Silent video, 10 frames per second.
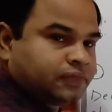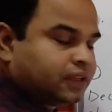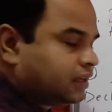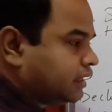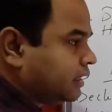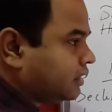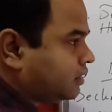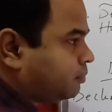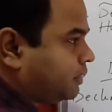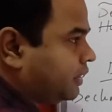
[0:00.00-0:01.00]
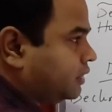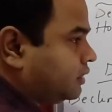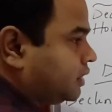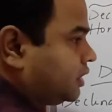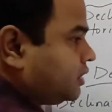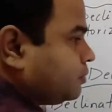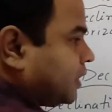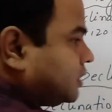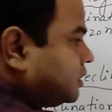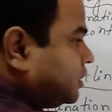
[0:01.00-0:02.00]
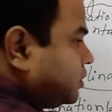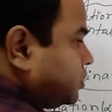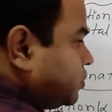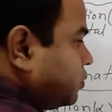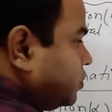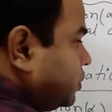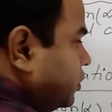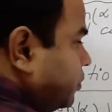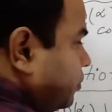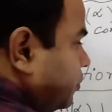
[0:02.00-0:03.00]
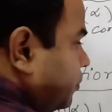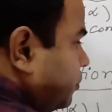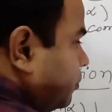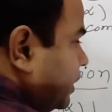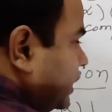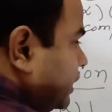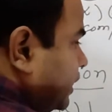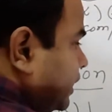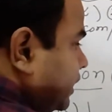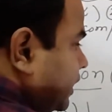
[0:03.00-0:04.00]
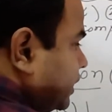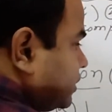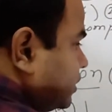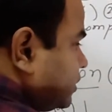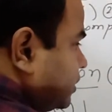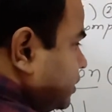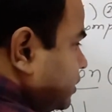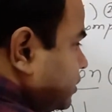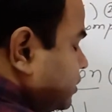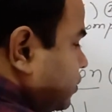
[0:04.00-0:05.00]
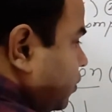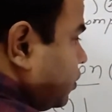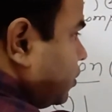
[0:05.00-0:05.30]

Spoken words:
and the plane that is passing through magnetic axis is called